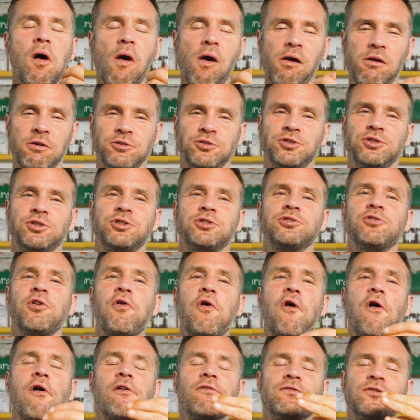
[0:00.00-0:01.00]
it's
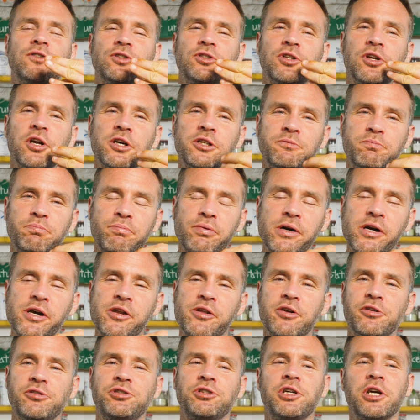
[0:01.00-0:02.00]
soft, there's a nice bite of
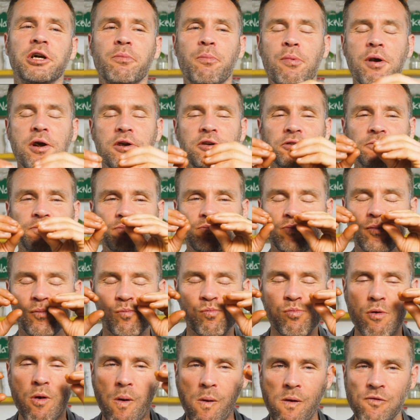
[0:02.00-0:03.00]
the chickpeas.
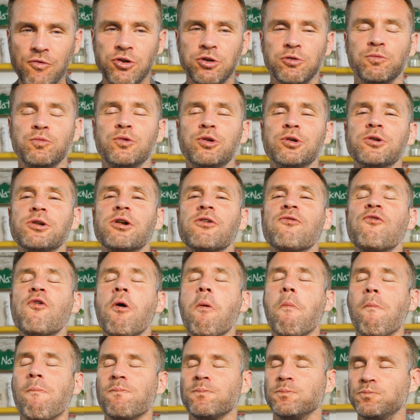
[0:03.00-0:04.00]
It was
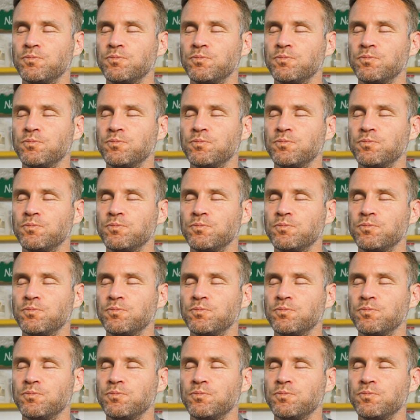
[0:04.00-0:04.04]
wonderful.